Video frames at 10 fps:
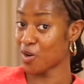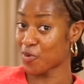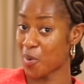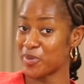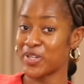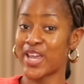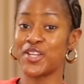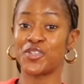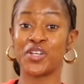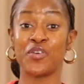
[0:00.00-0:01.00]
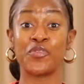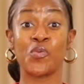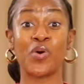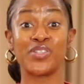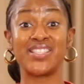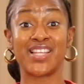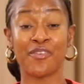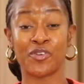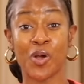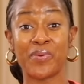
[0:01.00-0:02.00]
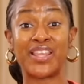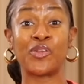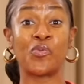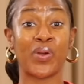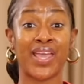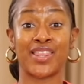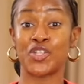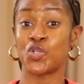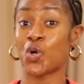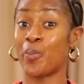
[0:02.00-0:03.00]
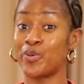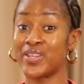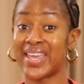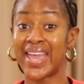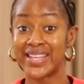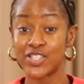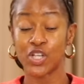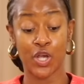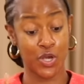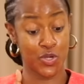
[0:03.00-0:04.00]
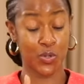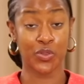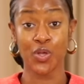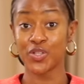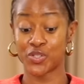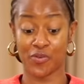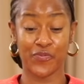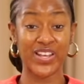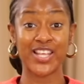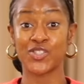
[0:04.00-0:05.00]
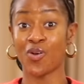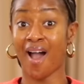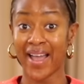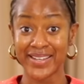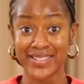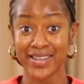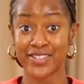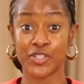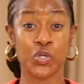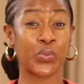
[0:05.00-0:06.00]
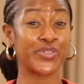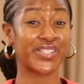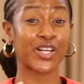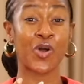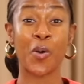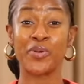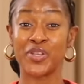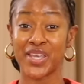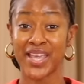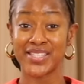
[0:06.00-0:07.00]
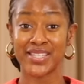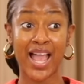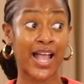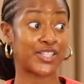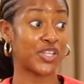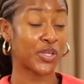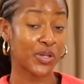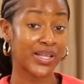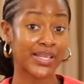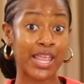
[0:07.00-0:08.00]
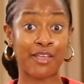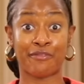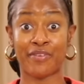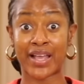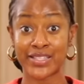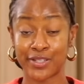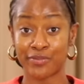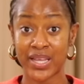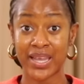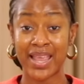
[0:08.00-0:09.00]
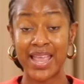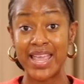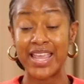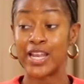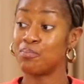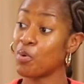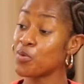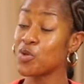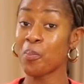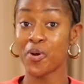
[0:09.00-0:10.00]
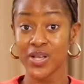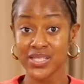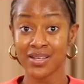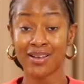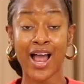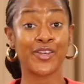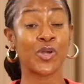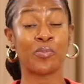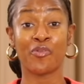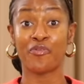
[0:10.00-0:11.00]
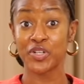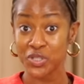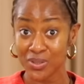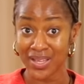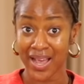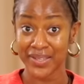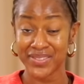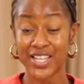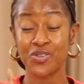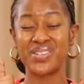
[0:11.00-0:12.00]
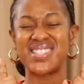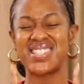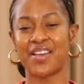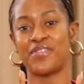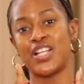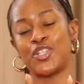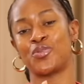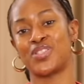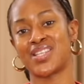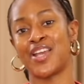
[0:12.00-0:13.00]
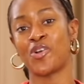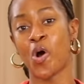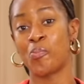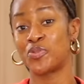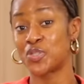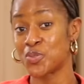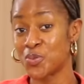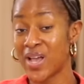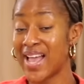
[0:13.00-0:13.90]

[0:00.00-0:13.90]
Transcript: of communication, if you want to level up in the way that you communicate your thoughts, your feelings, your ideas, and you want to start communicating articulately, effectively in both your personal and your professional lives, then you definitely should sign up to